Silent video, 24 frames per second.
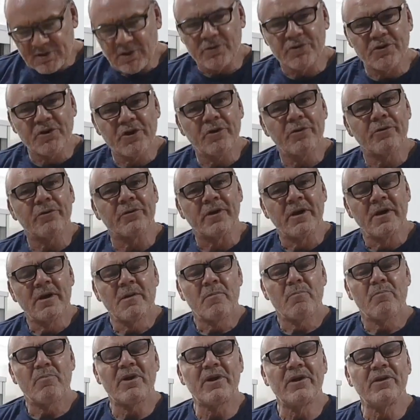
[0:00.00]
on you and
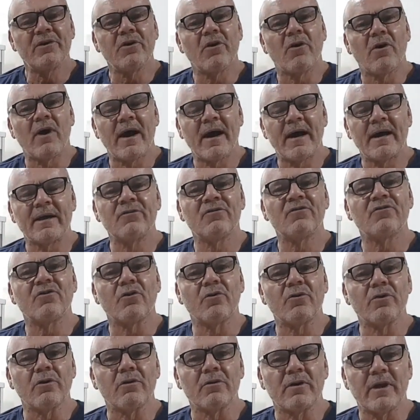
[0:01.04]
pin your hands
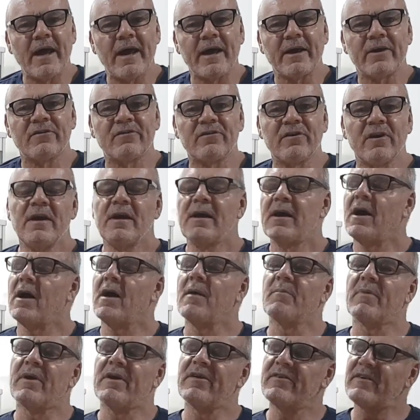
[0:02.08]
or your legs,
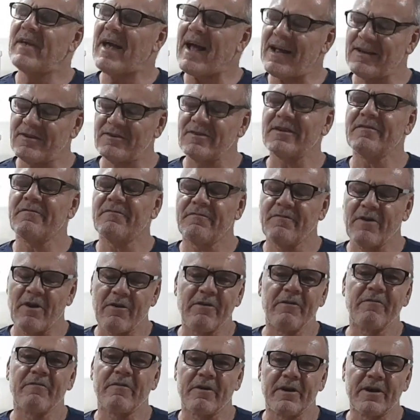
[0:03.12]
it's actually
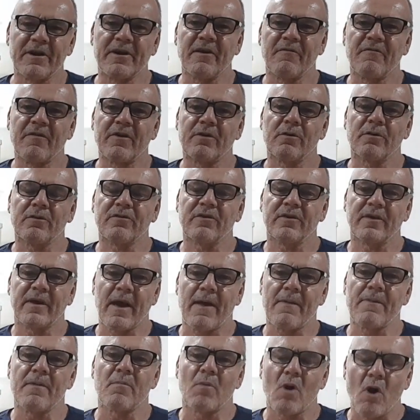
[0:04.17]
very, very difficult to
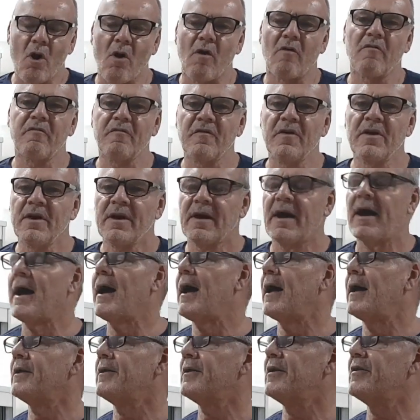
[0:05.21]
get them off.
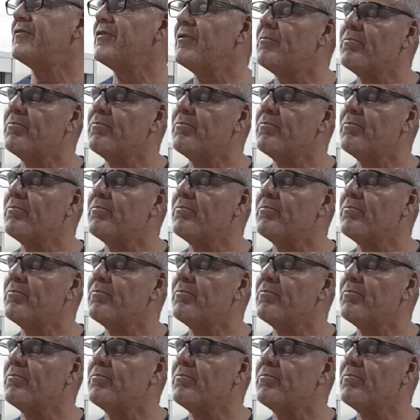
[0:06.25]
And it's